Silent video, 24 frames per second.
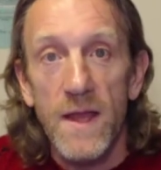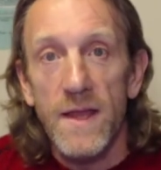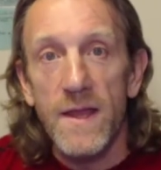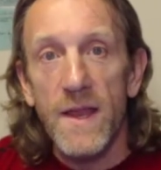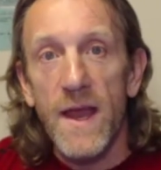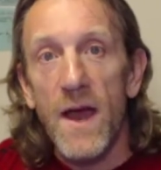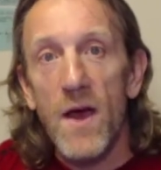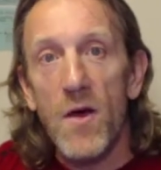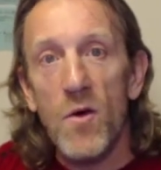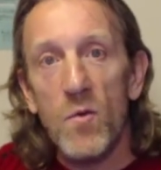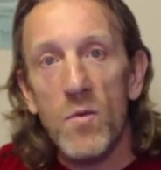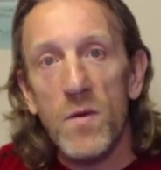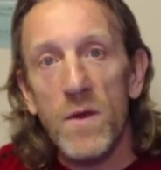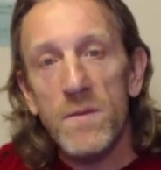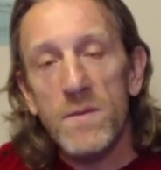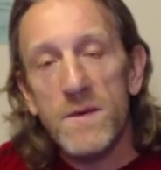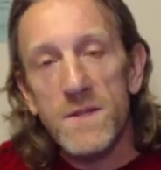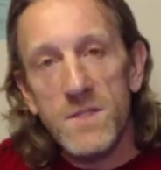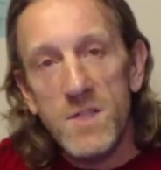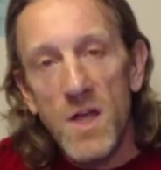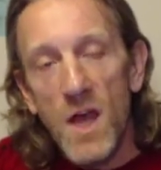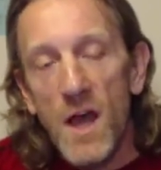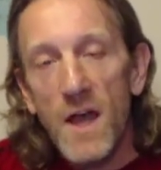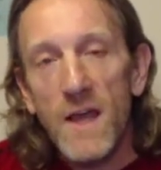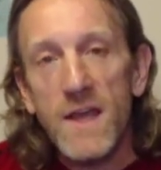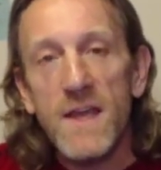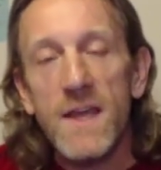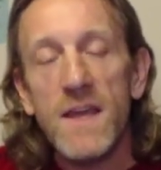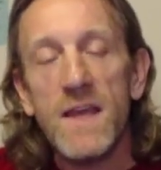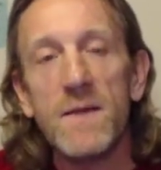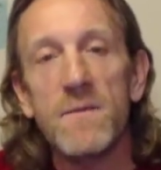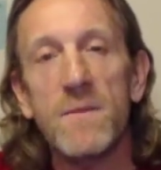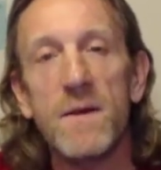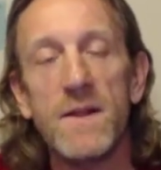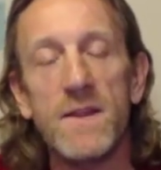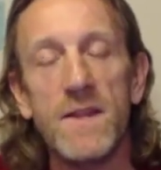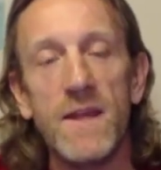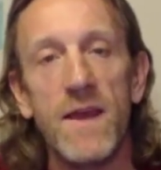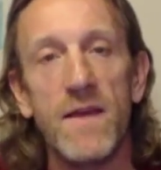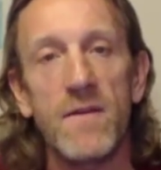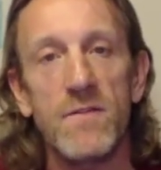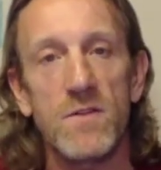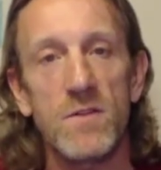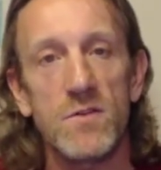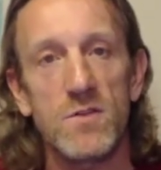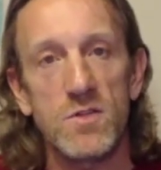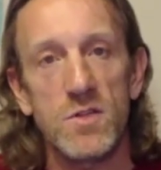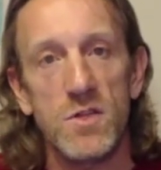Now, we've been talking about the
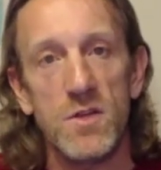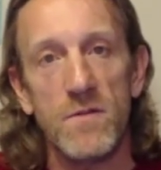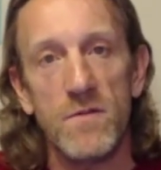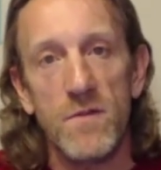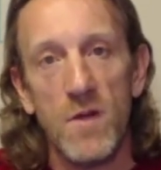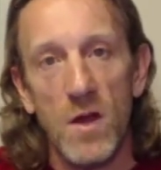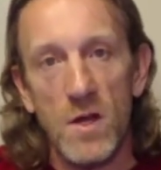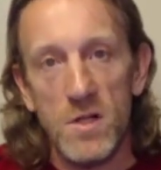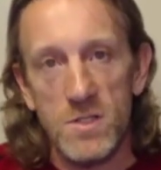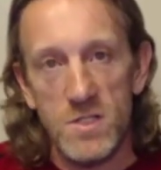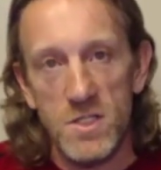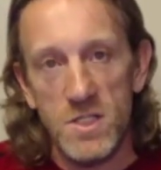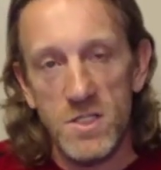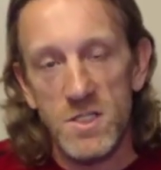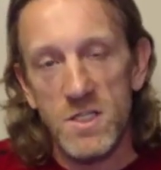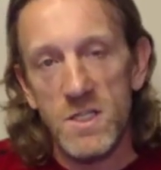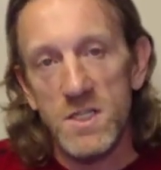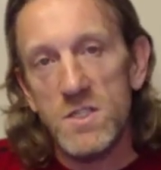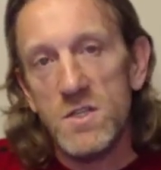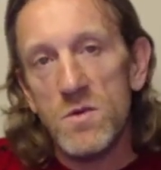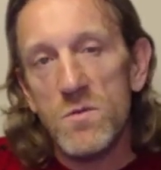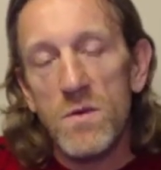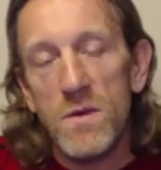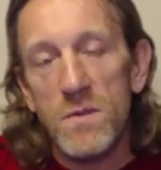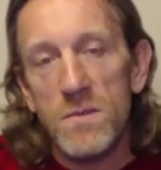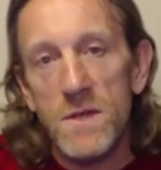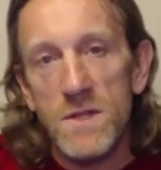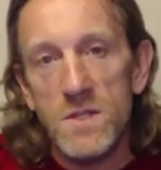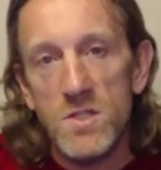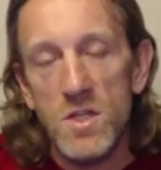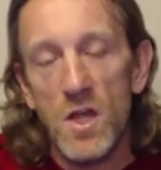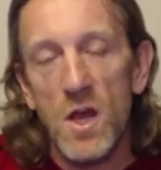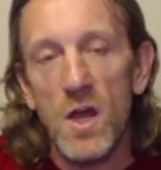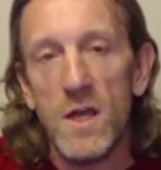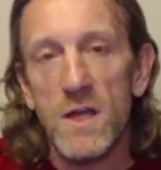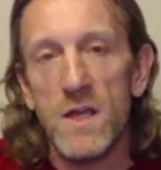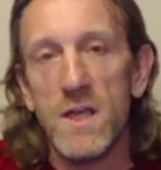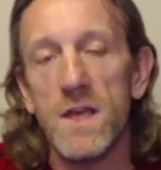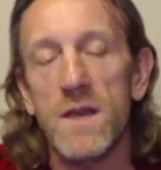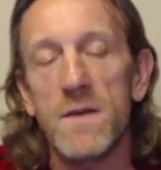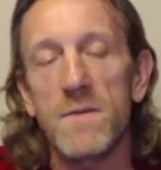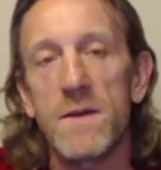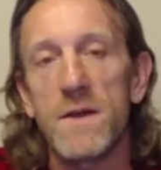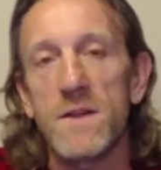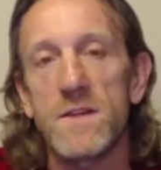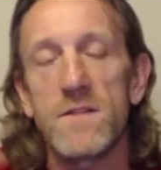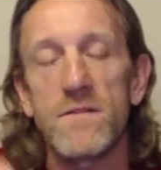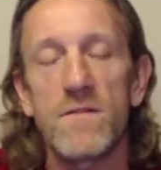evolution of consciousness, and we've been talking
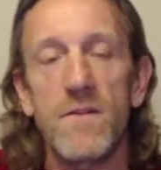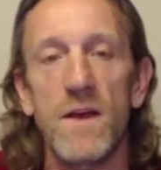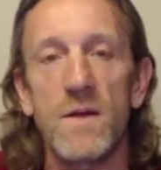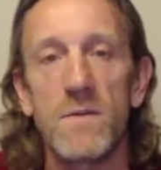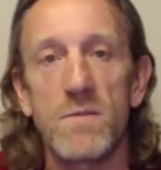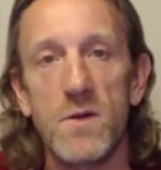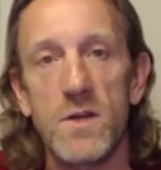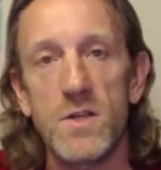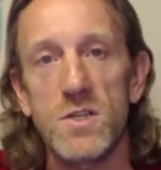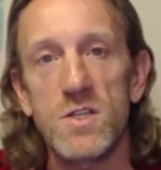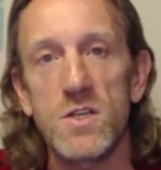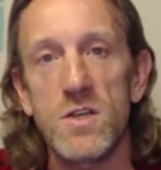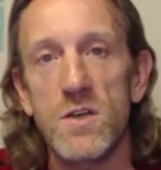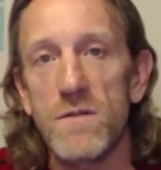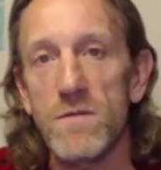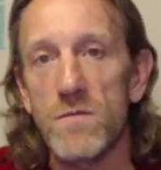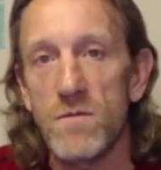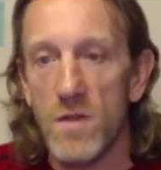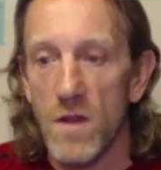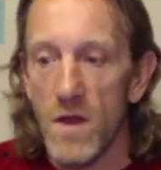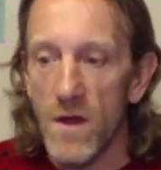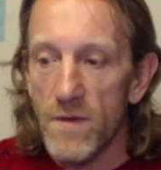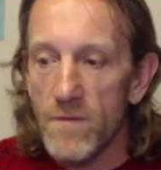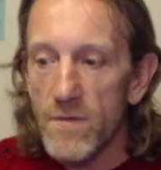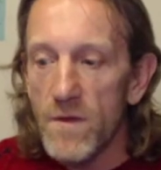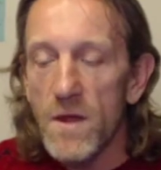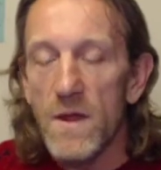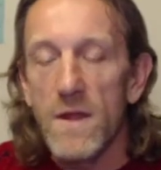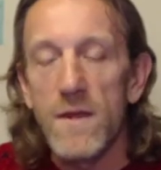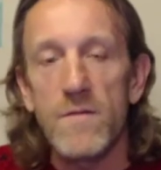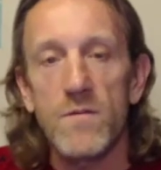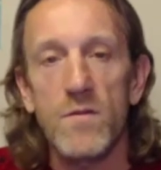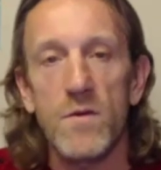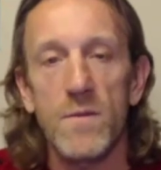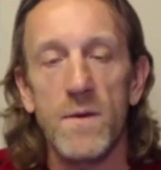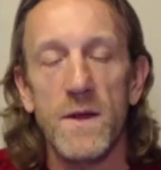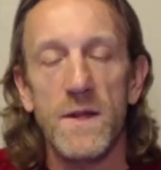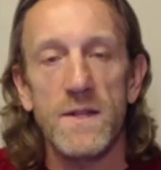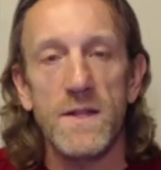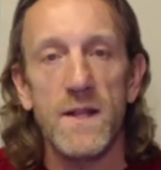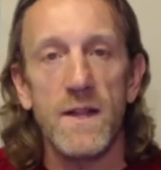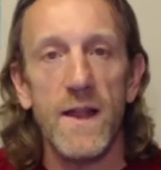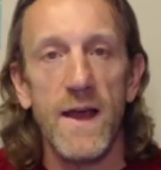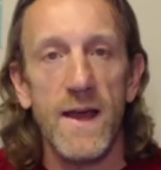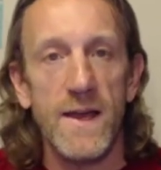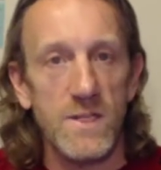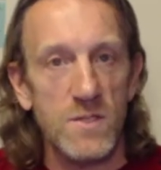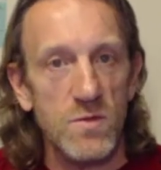about the vibration of love for about
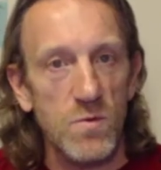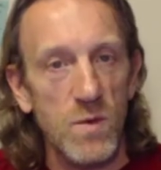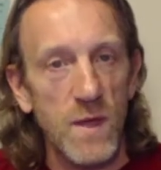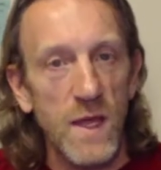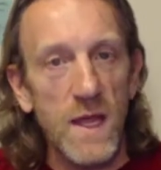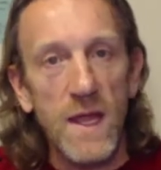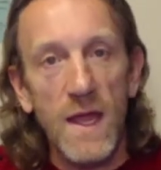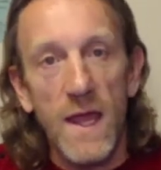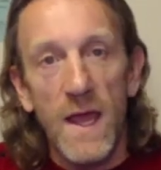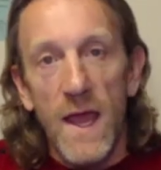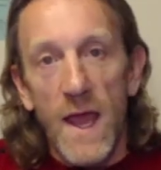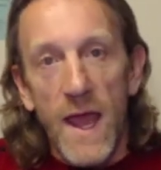the last week,